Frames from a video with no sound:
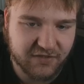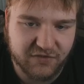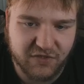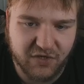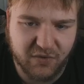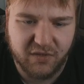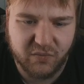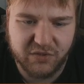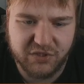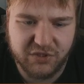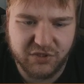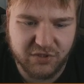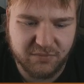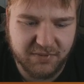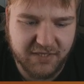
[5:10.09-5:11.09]
so we
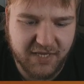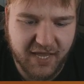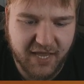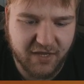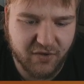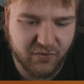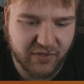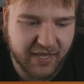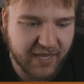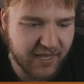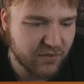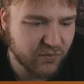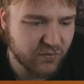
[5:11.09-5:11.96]
should be a-okay.